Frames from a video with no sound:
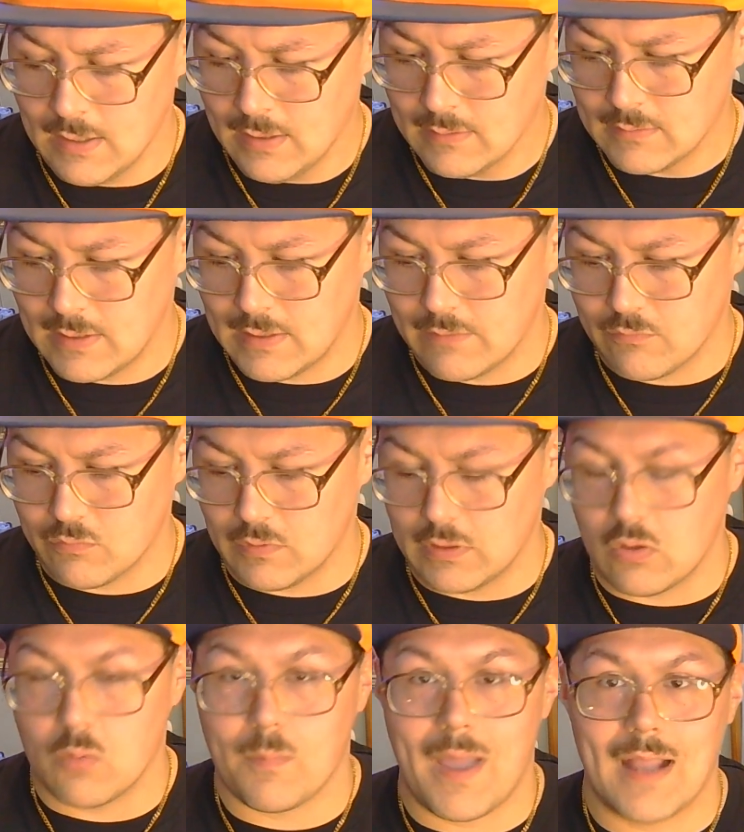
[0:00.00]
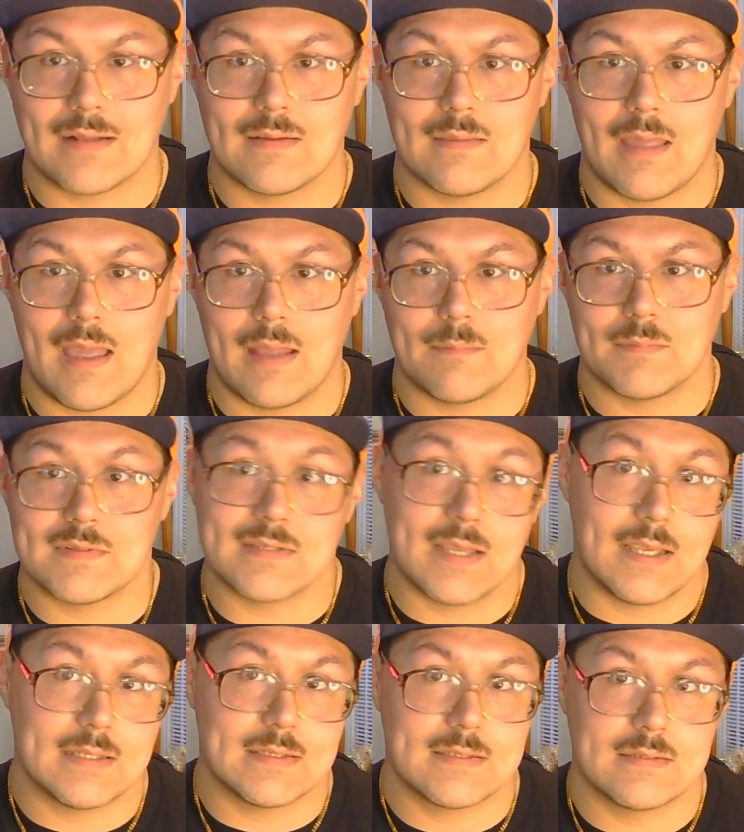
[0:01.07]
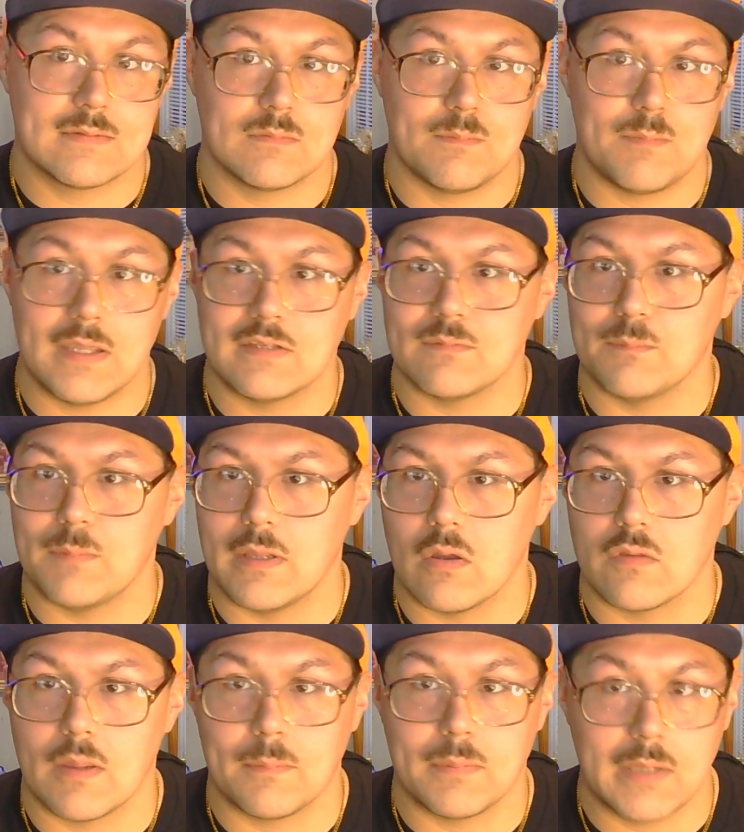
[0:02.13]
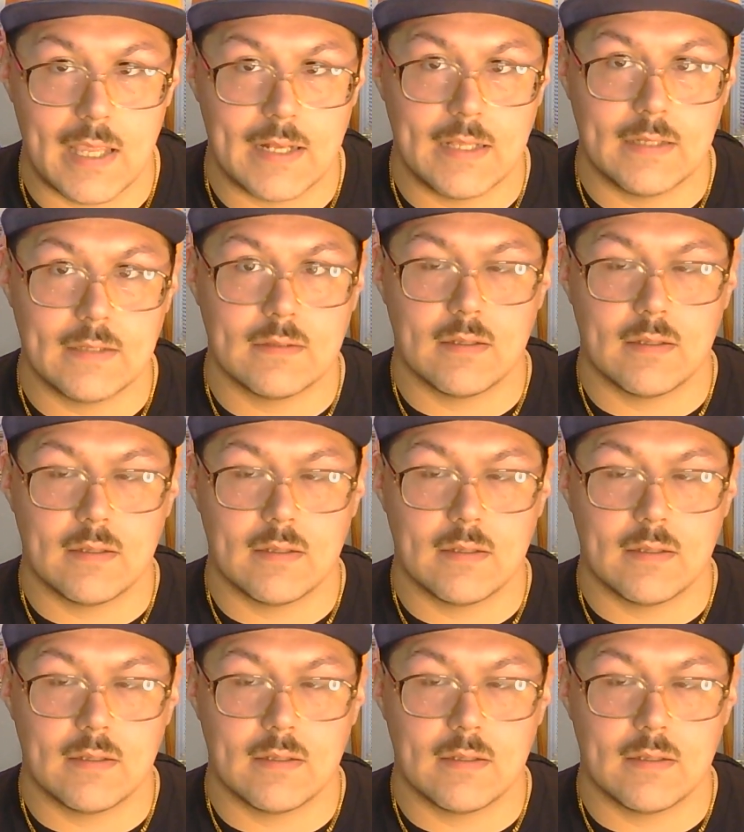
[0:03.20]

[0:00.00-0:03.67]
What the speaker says: They never really go back to that, besides Biggs being on that planet.